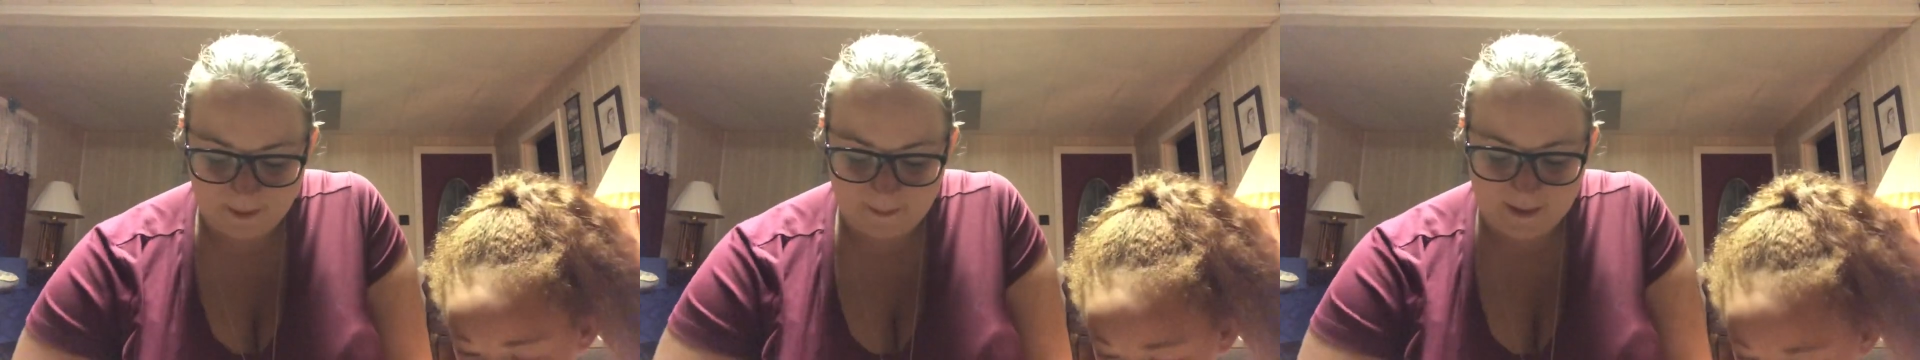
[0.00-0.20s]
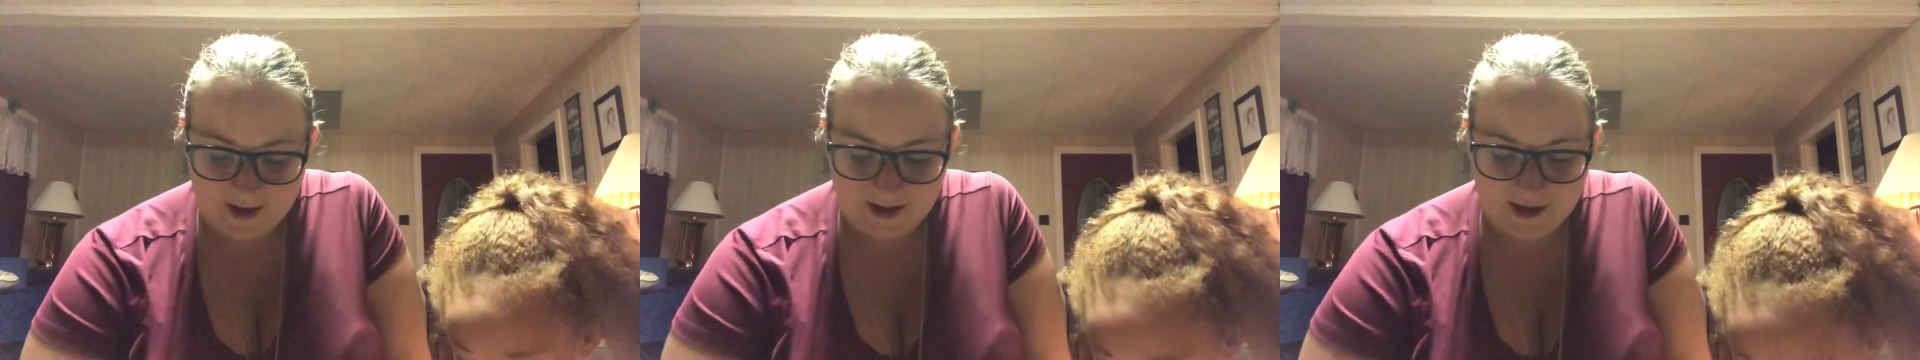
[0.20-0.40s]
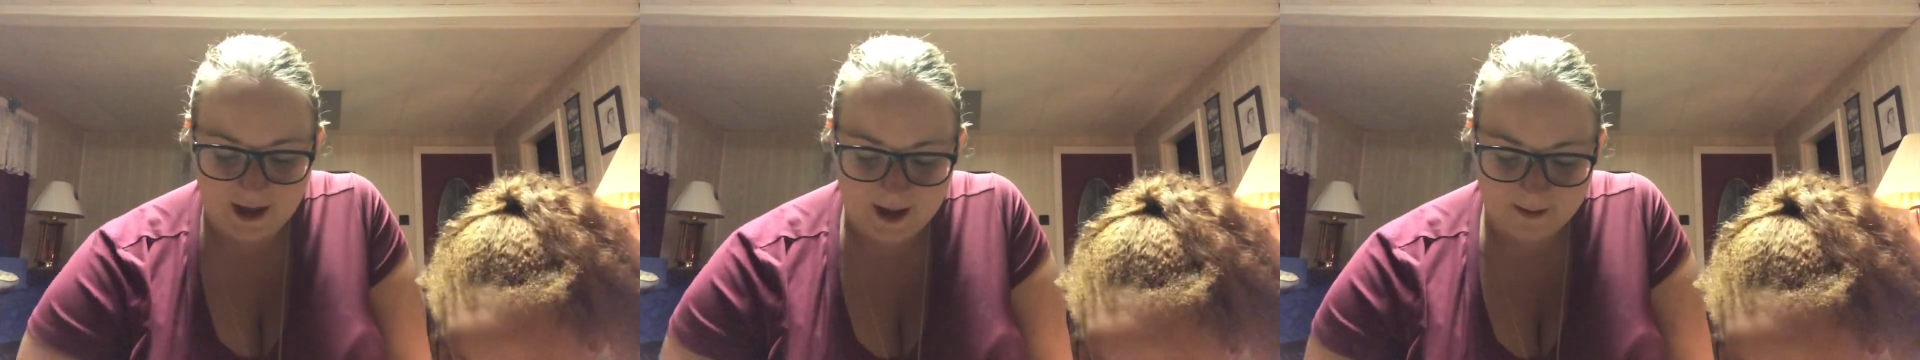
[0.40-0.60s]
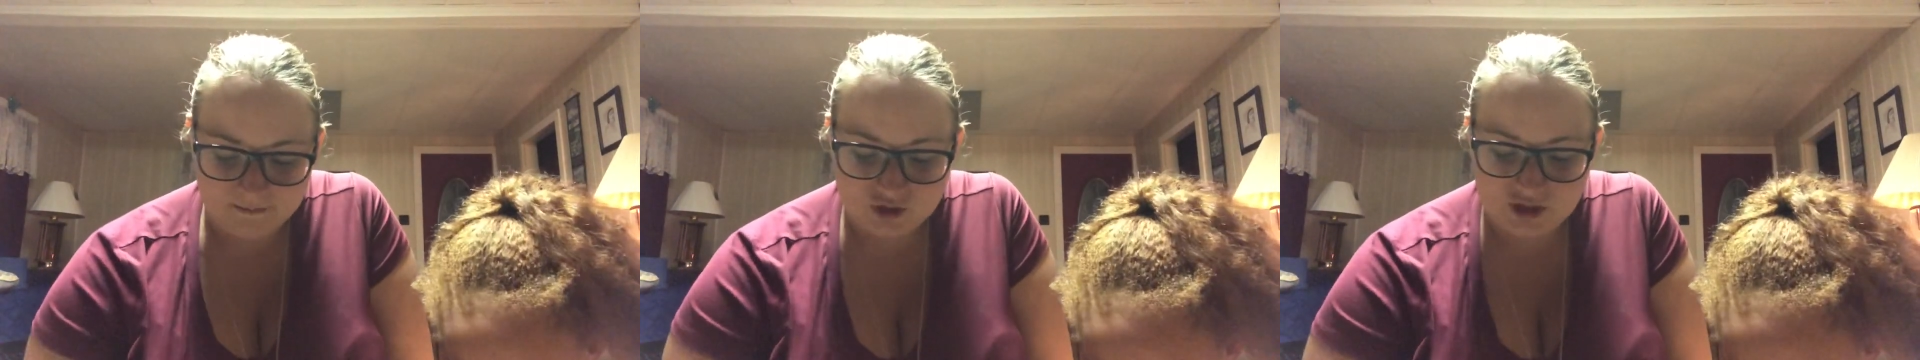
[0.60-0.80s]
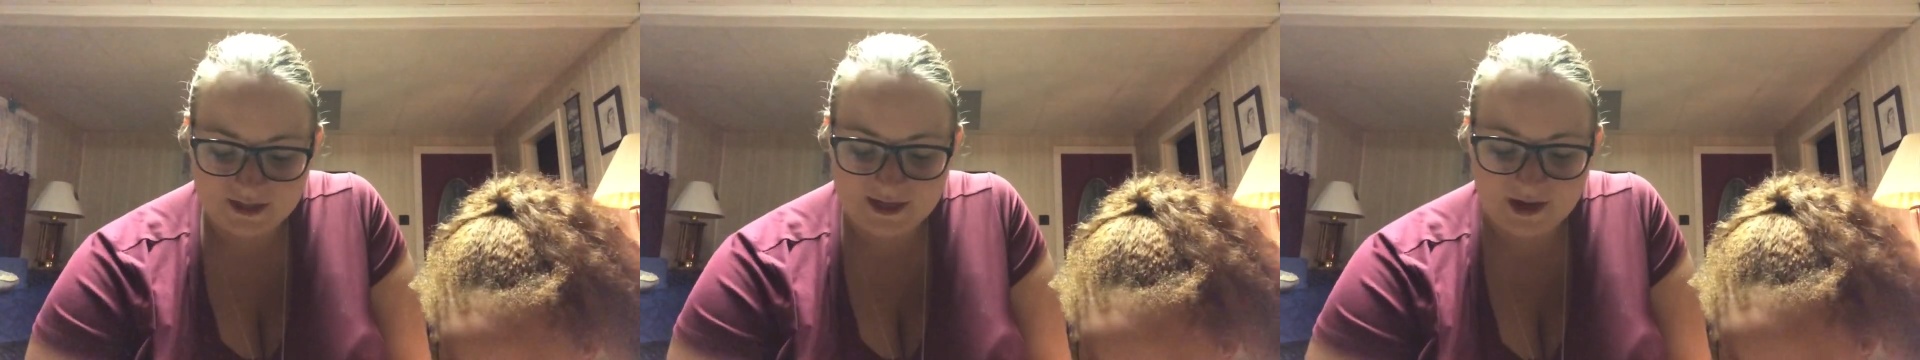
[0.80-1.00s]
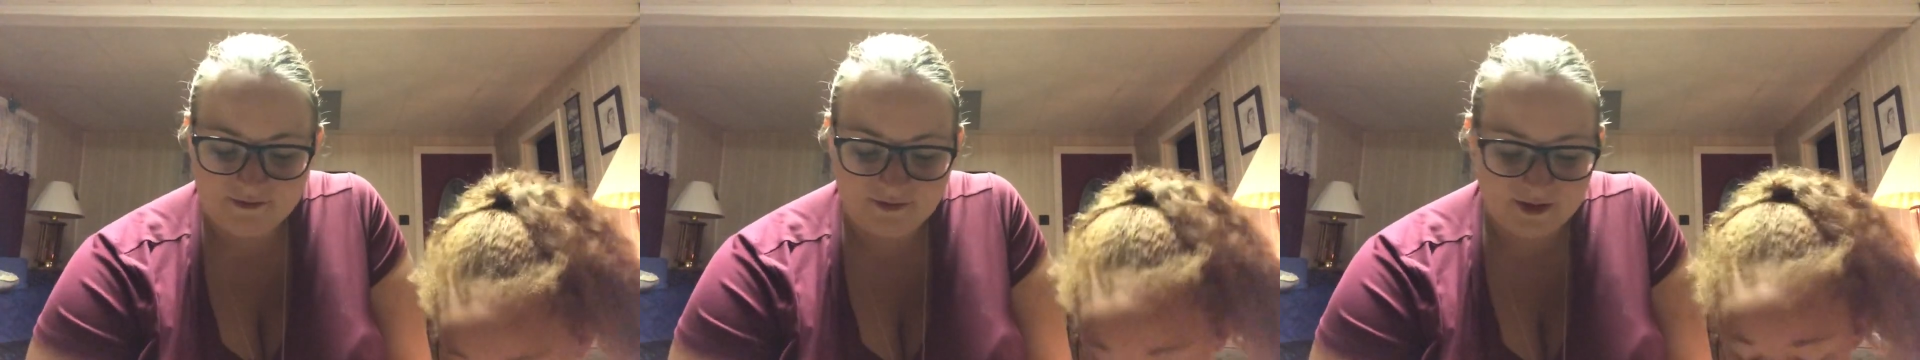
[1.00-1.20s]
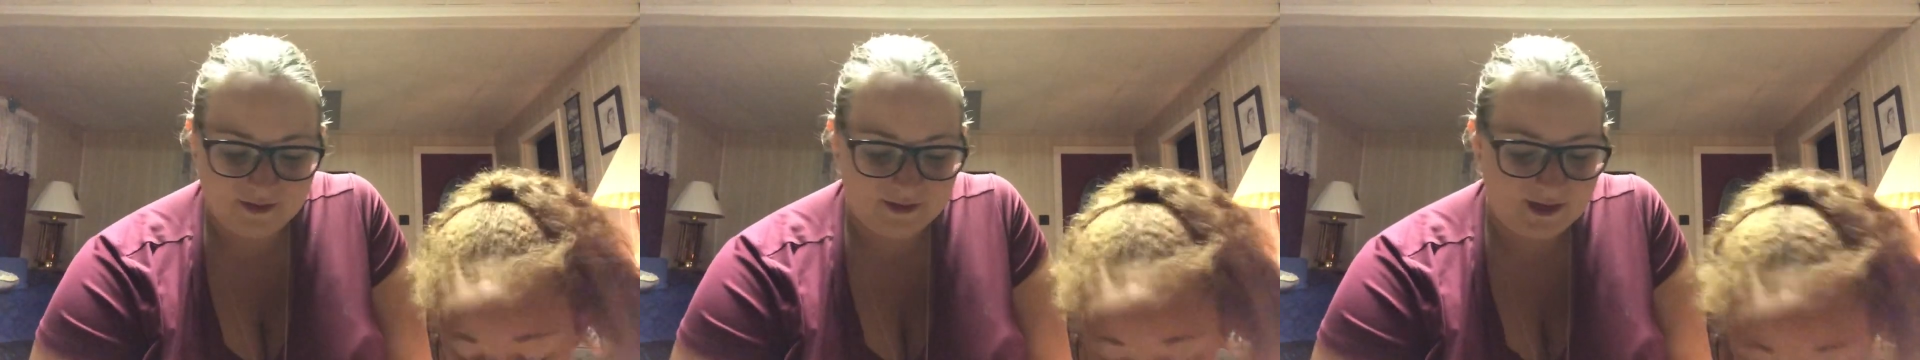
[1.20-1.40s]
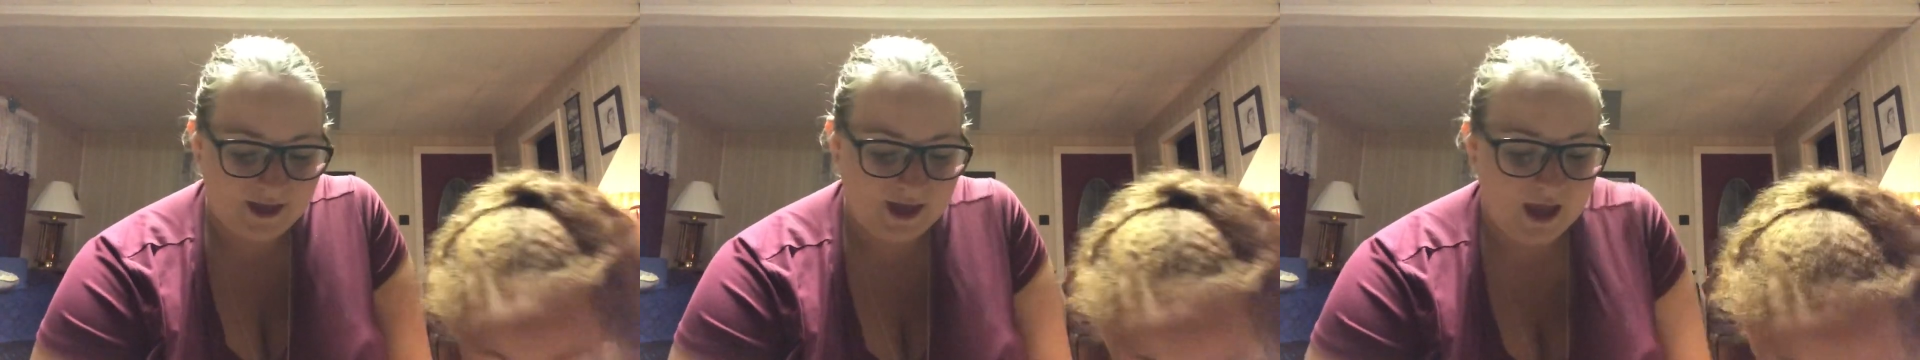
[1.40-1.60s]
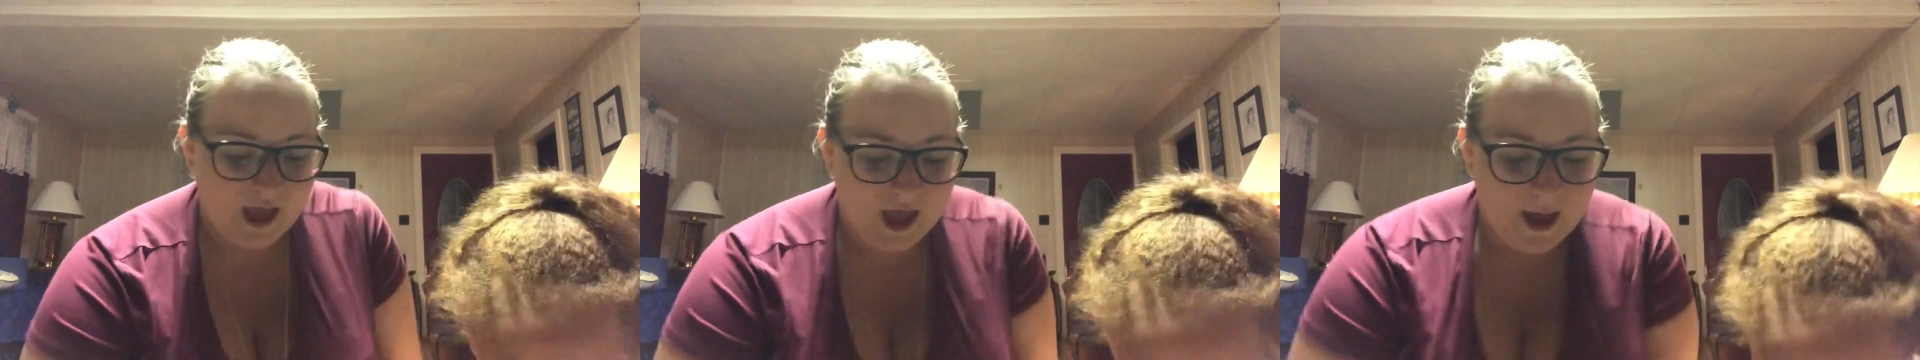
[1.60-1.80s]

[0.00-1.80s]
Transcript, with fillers: but um, she definitely